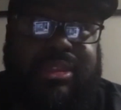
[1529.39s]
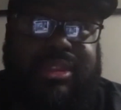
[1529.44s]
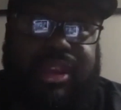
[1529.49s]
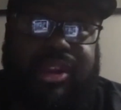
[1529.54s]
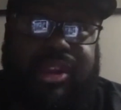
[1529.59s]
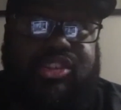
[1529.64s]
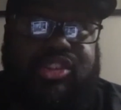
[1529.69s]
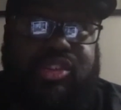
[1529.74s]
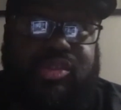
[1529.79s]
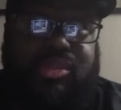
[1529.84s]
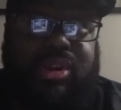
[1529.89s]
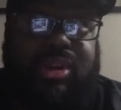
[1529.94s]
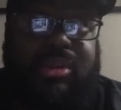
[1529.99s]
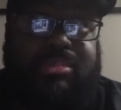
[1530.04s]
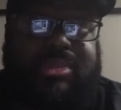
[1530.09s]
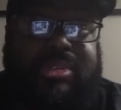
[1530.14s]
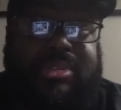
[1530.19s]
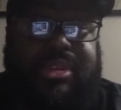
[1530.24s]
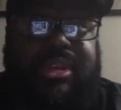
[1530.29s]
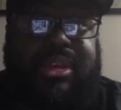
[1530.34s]
their
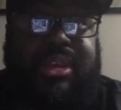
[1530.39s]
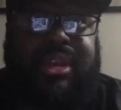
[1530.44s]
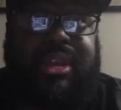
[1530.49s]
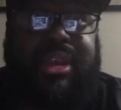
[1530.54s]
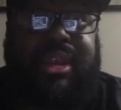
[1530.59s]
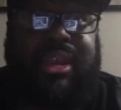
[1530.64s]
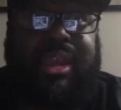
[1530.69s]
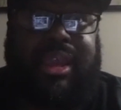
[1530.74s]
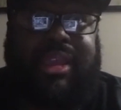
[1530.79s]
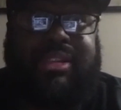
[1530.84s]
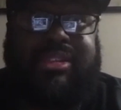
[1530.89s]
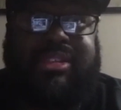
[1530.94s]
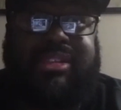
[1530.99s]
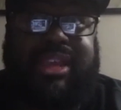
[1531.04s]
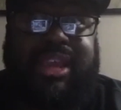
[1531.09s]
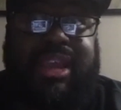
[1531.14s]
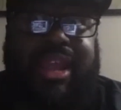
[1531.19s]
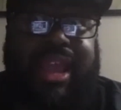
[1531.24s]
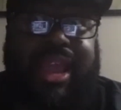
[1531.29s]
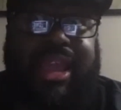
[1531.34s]
script and
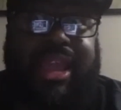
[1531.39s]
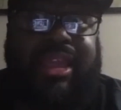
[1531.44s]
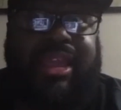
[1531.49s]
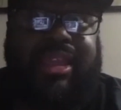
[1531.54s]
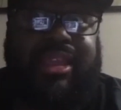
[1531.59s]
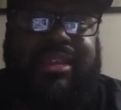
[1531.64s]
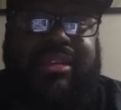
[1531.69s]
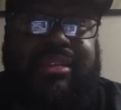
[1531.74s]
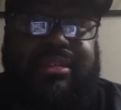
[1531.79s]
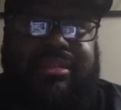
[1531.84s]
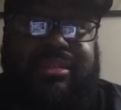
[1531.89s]
saying, hey,